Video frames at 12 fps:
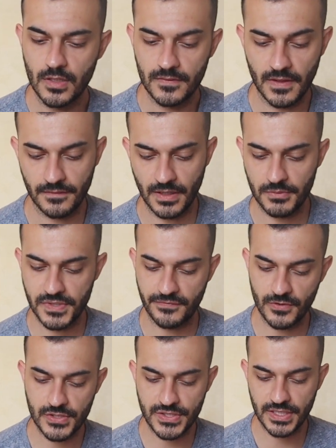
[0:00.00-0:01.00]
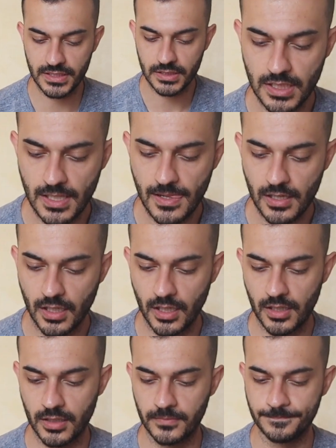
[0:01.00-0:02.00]
that was the first thing.
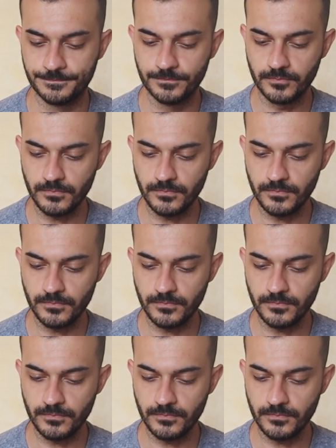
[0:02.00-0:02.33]
I